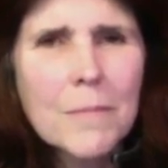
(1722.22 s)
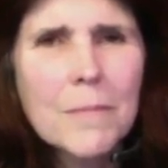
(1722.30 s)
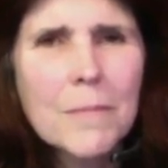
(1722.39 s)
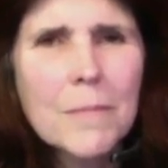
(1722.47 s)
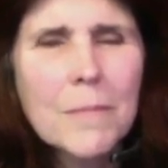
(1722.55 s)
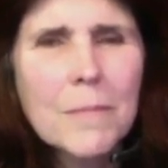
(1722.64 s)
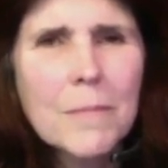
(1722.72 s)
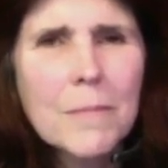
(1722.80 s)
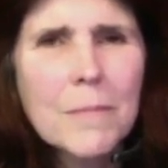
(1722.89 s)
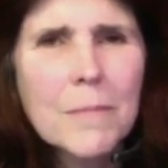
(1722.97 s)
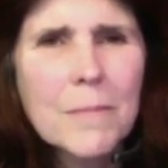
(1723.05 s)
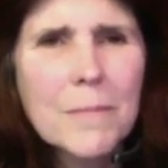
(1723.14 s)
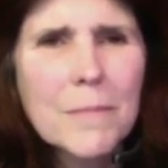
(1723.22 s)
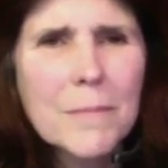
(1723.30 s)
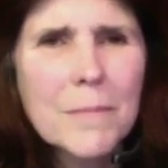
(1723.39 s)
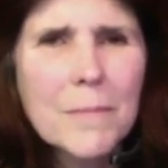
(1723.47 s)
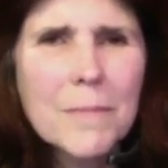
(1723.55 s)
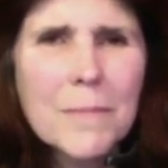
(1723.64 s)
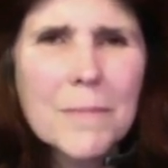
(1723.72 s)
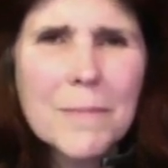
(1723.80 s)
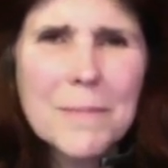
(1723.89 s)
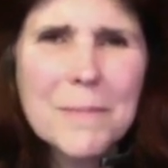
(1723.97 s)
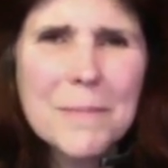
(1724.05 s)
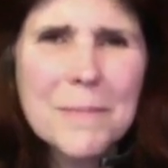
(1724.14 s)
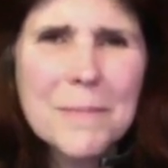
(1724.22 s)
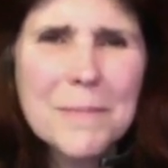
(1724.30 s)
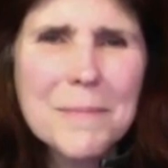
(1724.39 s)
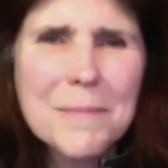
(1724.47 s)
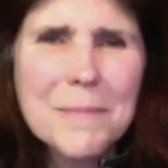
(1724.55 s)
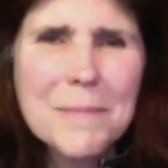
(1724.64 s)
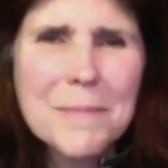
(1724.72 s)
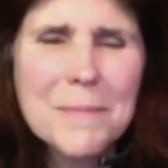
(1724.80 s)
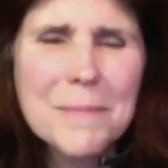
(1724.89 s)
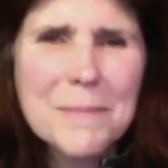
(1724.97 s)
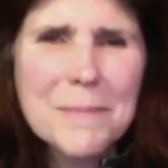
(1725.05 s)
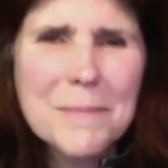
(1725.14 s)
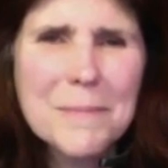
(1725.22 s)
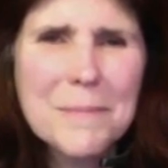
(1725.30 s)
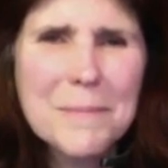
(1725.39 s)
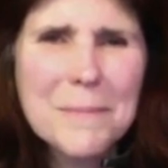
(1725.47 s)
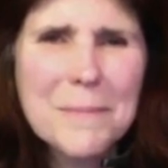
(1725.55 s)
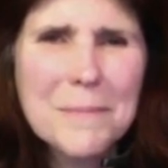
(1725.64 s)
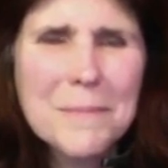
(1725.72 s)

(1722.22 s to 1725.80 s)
[no speech]